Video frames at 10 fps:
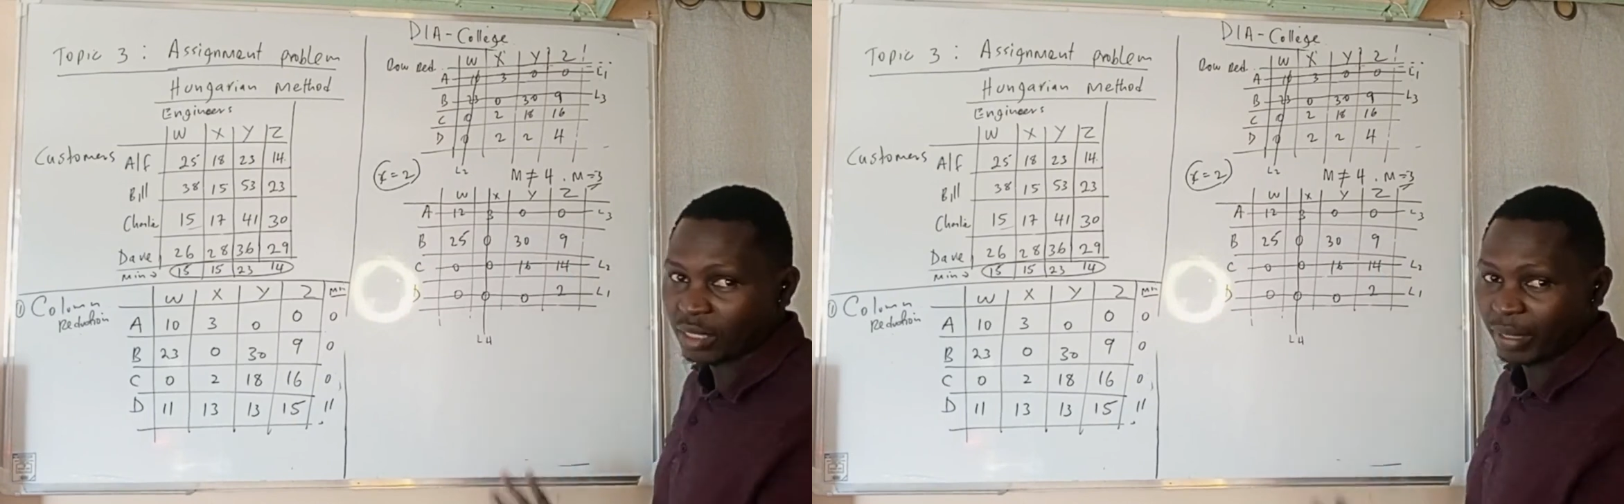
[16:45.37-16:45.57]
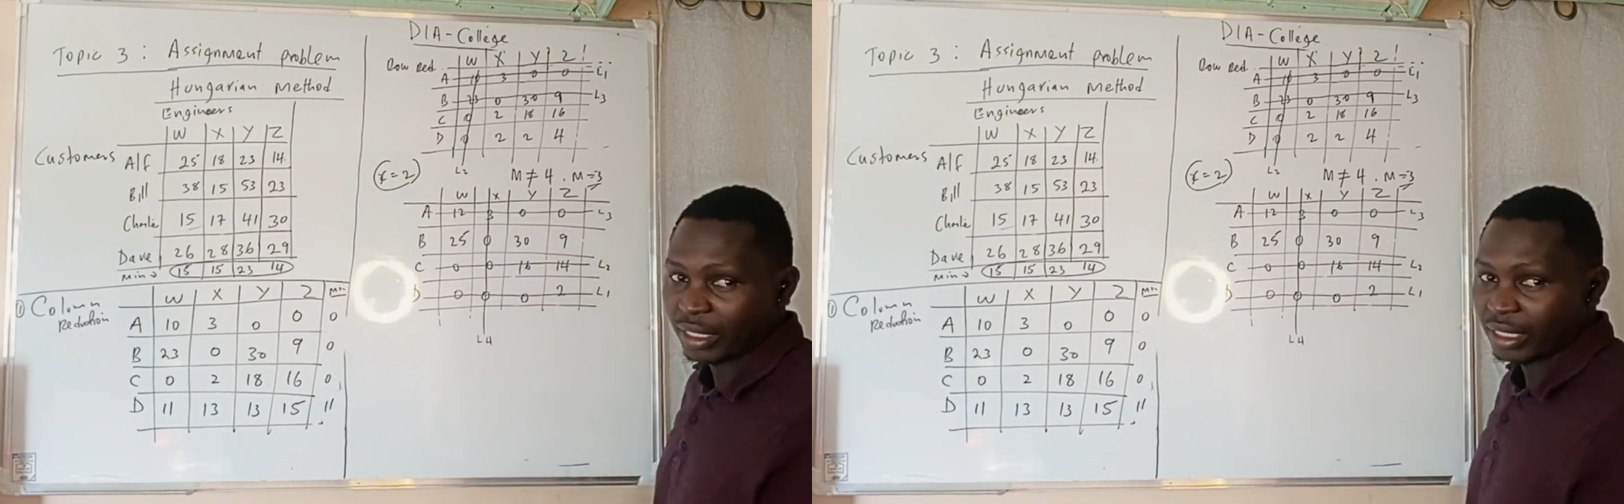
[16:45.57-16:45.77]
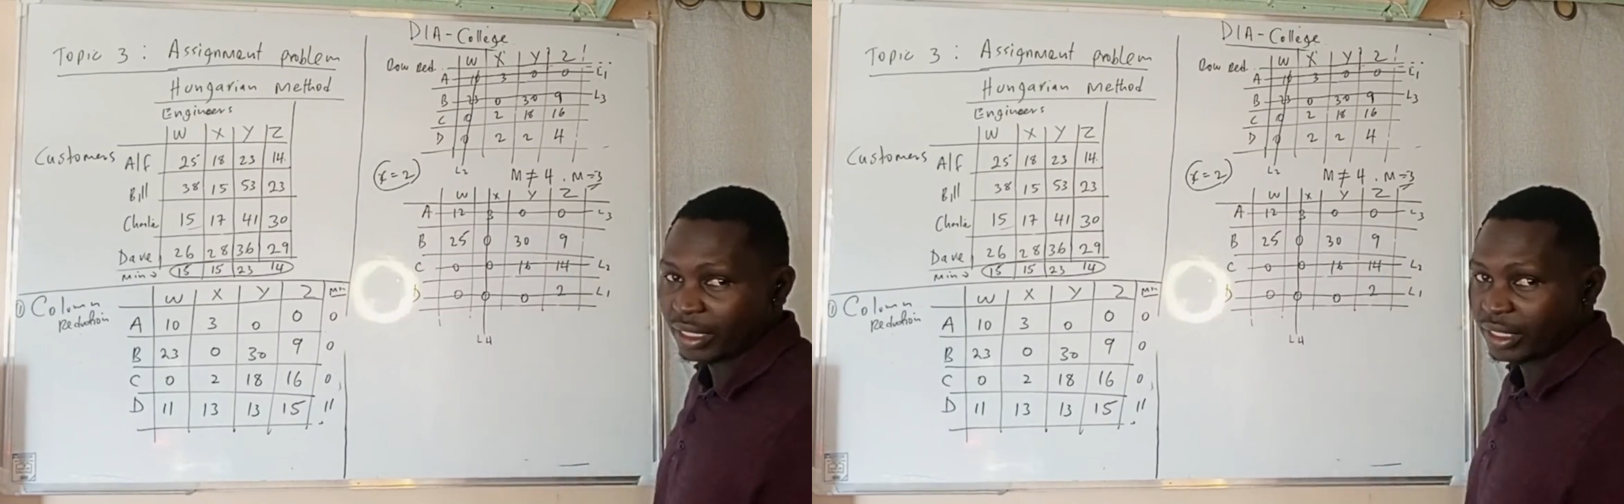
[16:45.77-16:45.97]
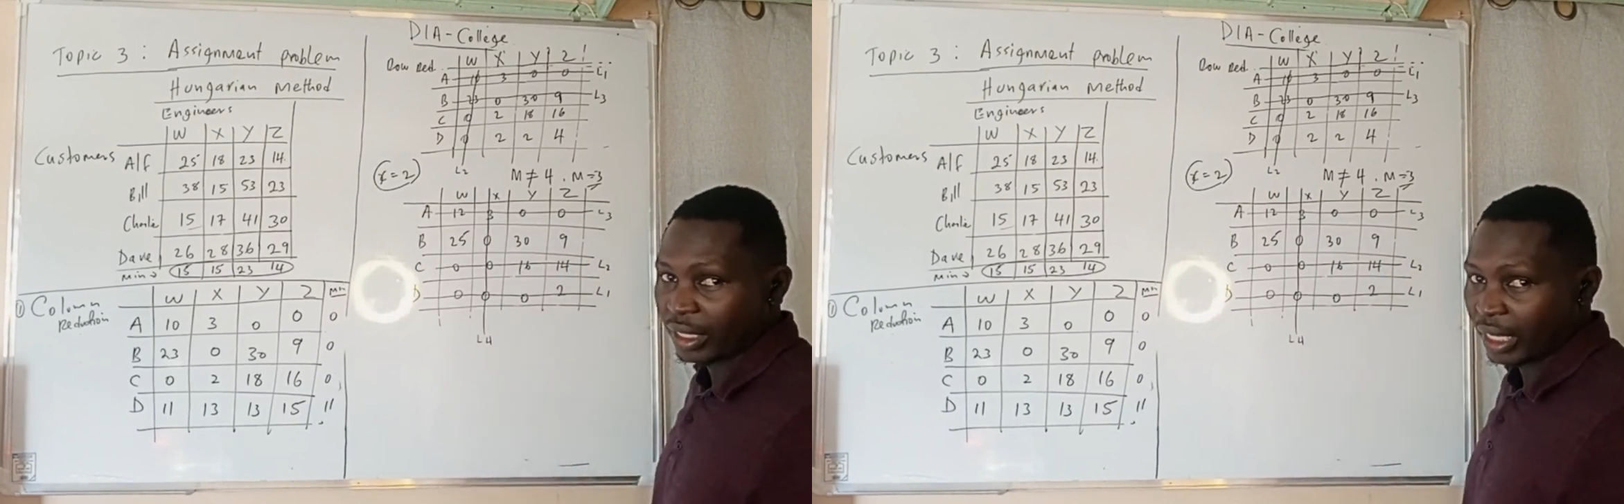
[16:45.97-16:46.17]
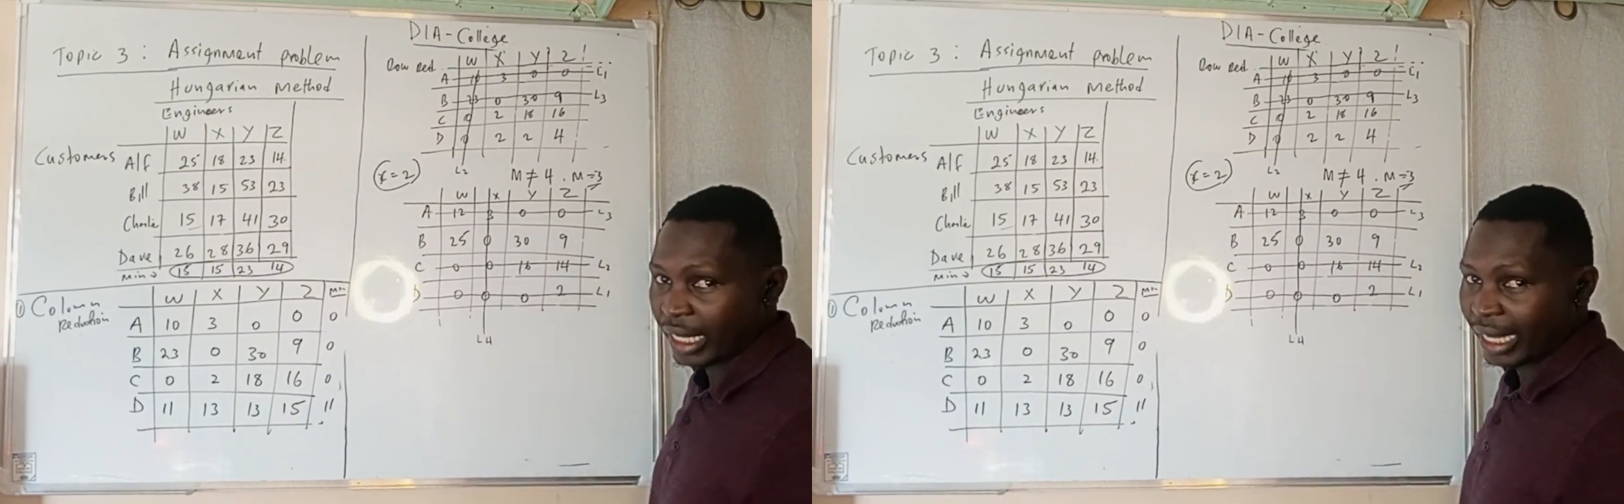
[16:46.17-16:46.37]
but to
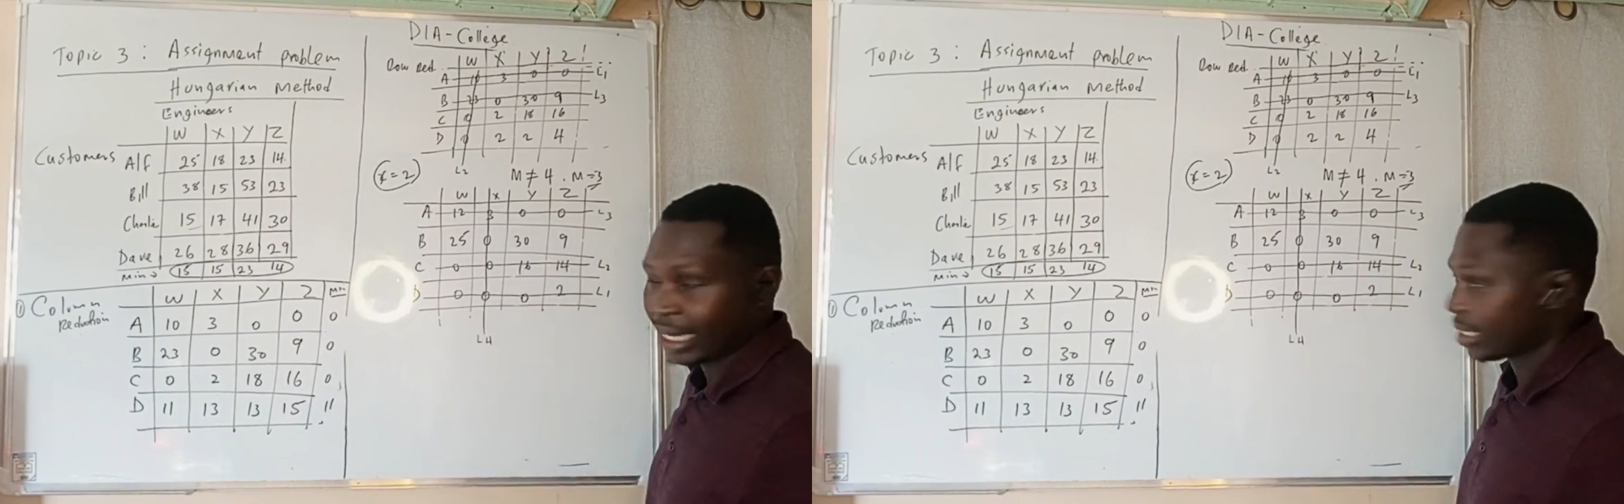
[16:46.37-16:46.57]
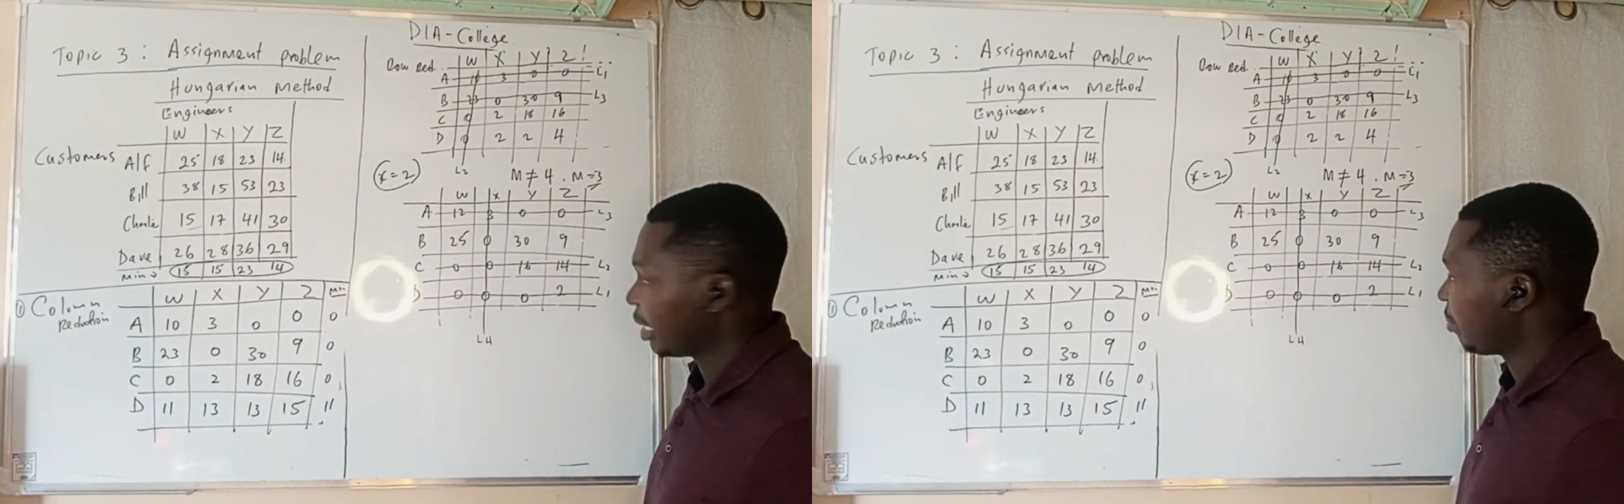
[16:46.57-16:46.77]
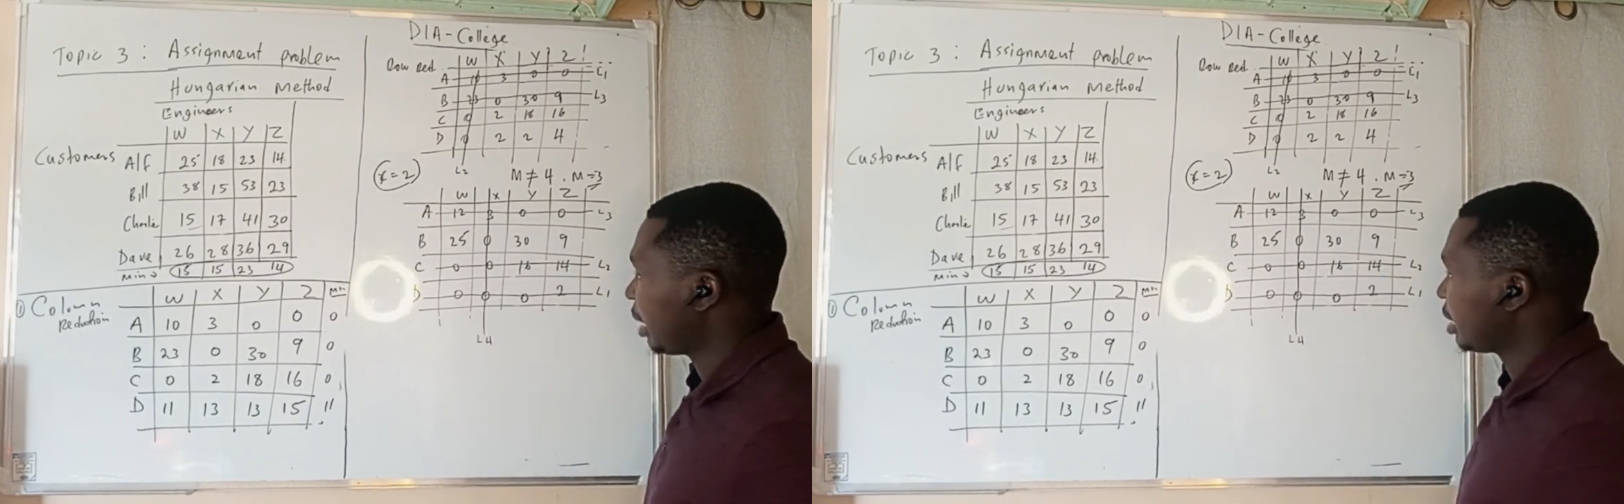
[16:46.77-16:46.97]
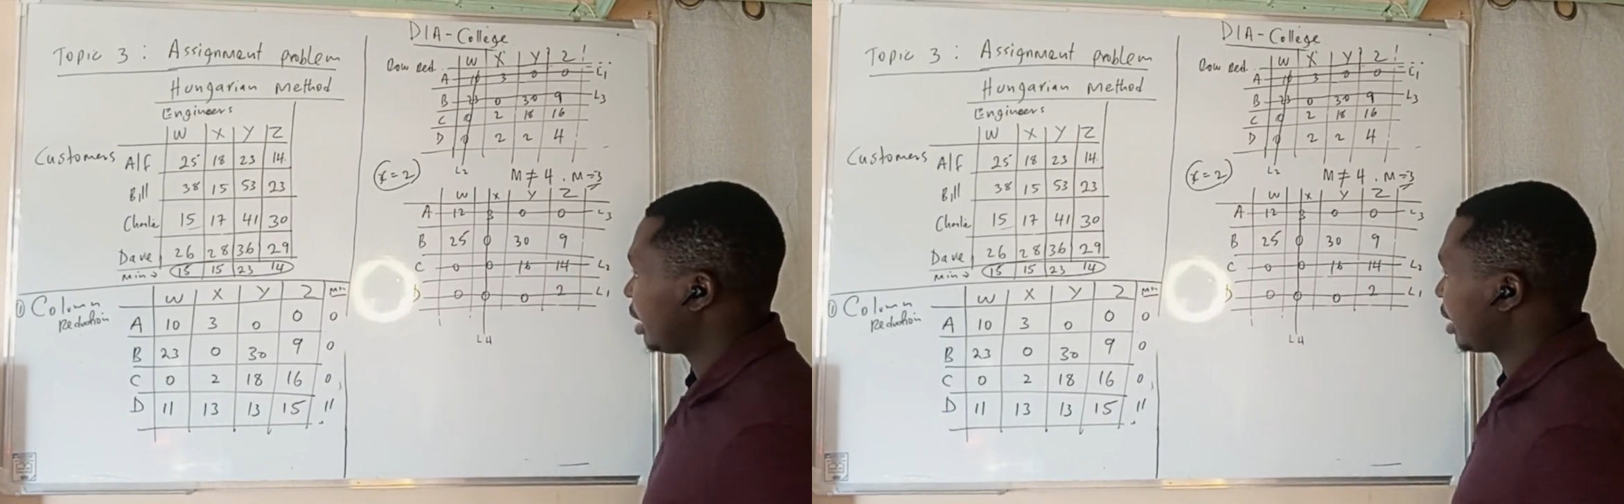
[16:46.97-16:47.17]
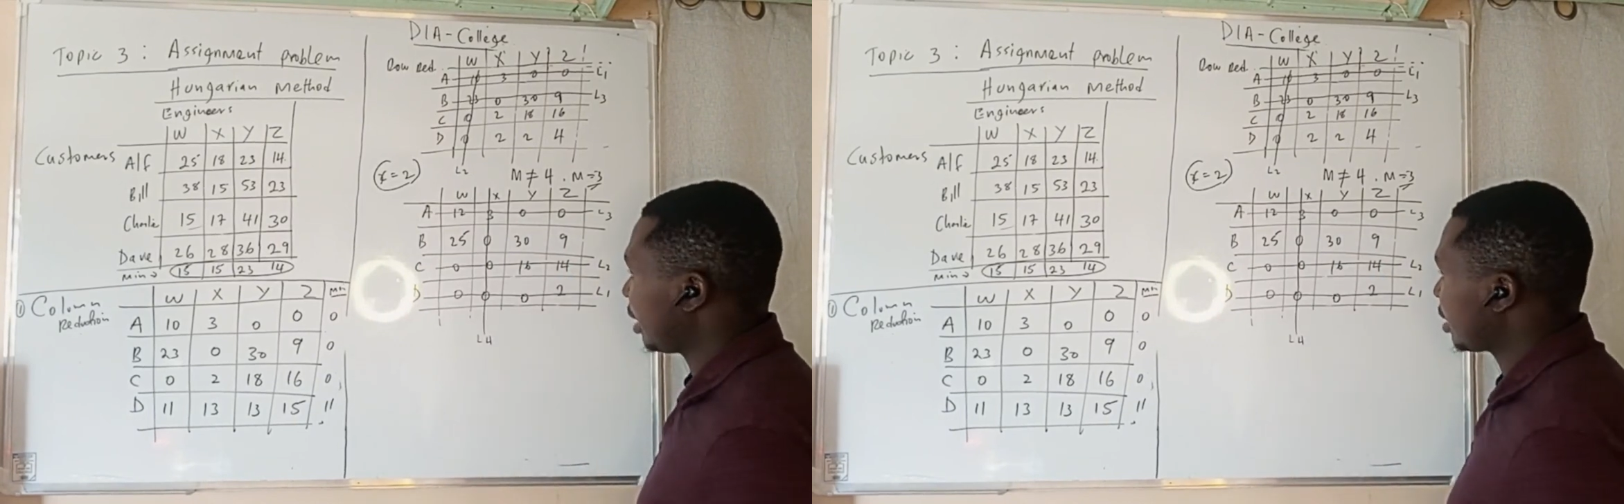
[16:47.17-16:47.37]
really understand by
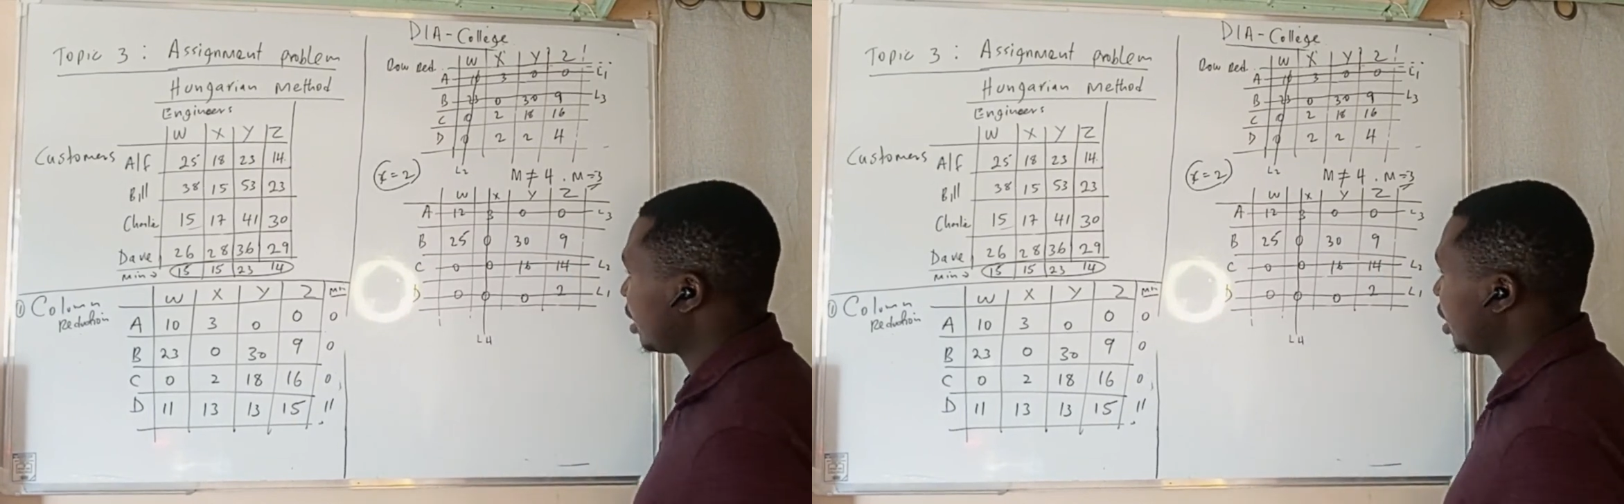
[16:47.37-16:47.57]
saying that